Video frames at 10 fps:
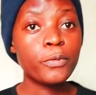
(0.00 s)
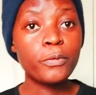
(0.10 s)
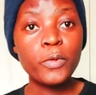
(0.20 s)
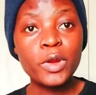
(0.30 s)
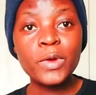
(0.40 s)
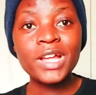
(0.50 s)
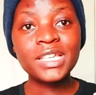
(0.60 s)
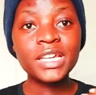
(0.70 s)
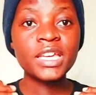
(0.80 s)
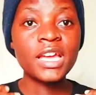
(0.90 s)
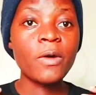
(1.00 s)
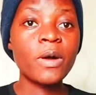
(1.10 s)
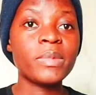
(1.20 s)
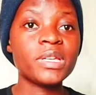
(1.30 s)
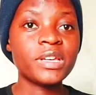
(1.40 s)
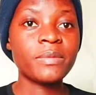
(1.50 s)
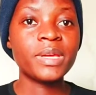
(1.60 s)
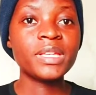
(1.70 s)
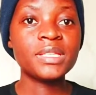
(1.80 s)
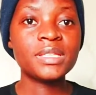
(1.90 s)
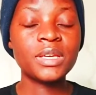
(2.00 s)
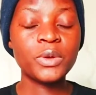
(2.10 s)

when we are taking our measurements,